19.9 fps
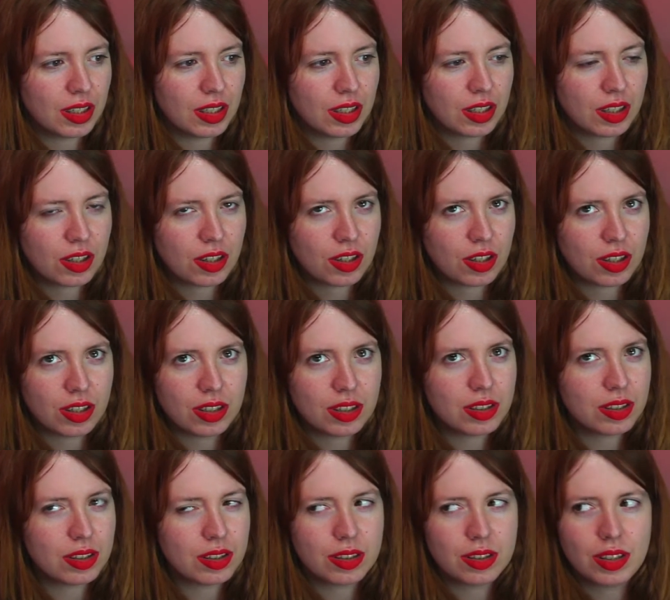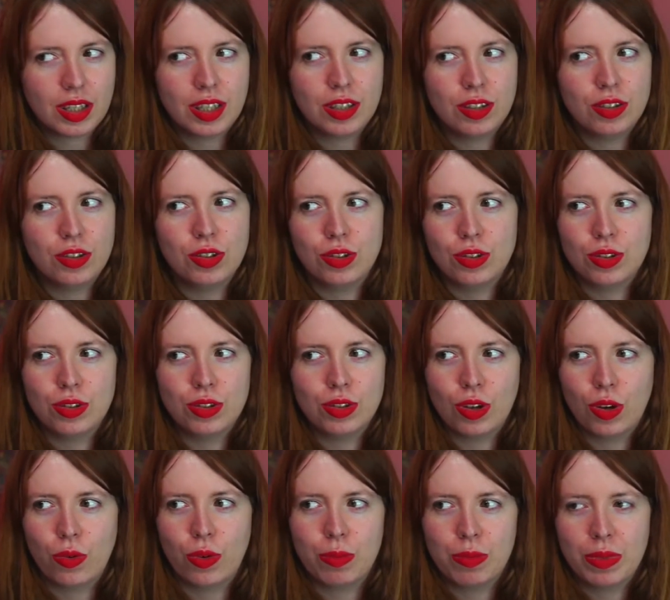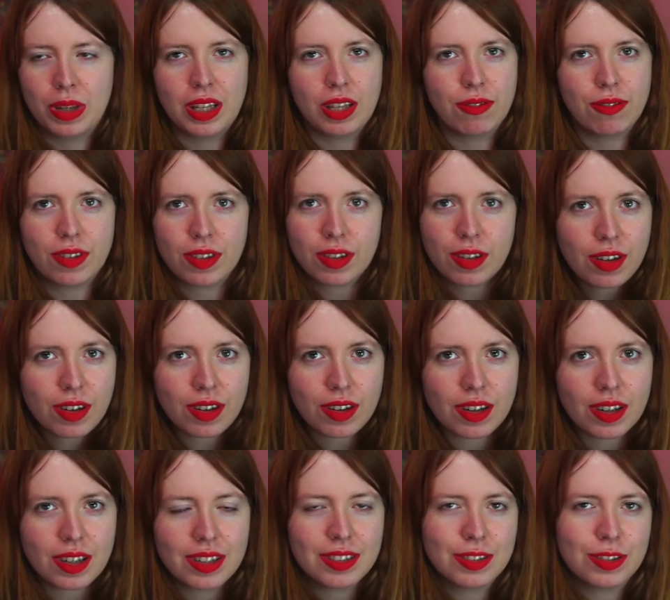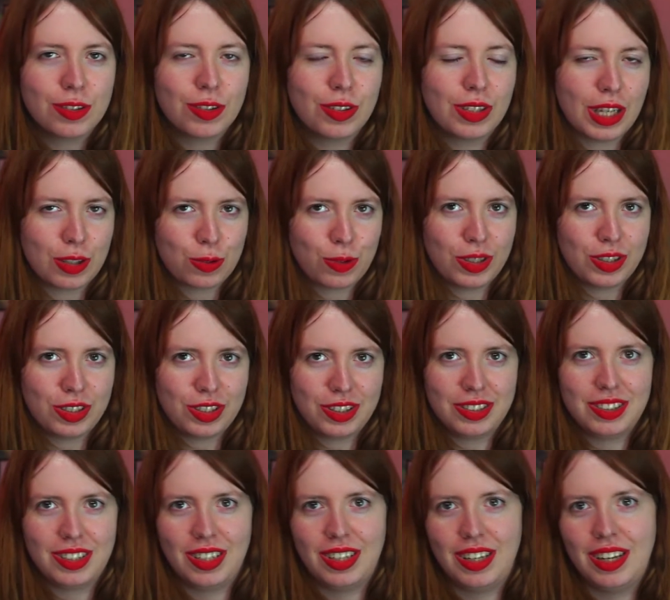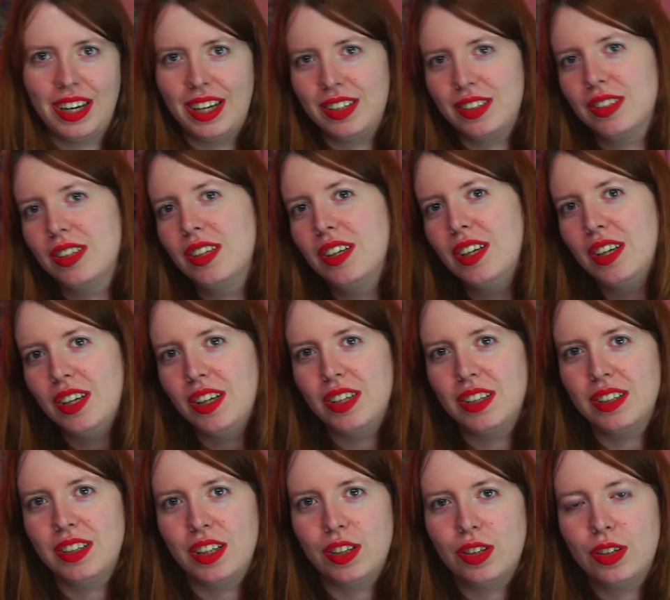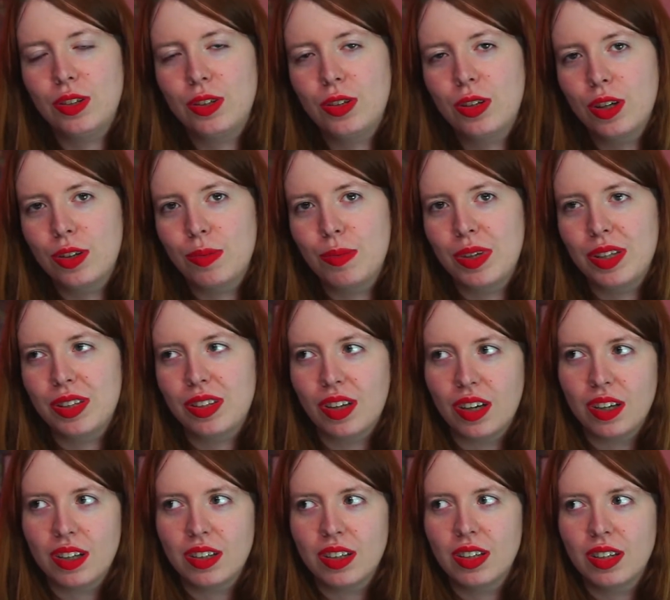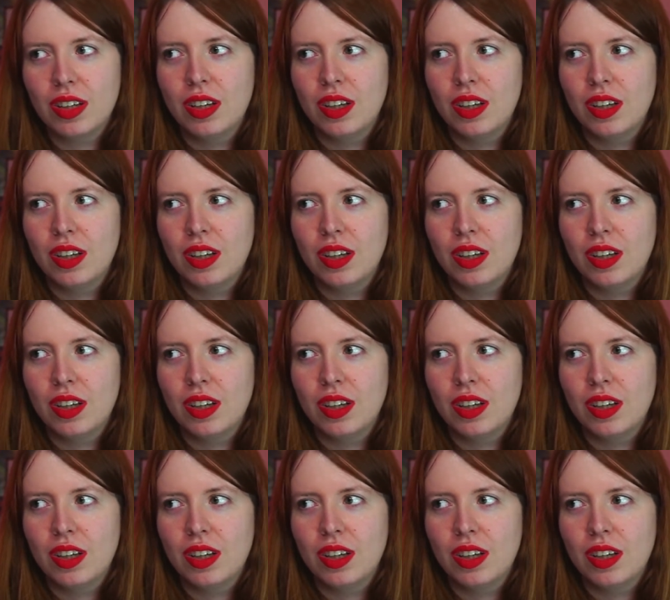cursed and no one believed in her, so that's why she's saying like they cut my tongue.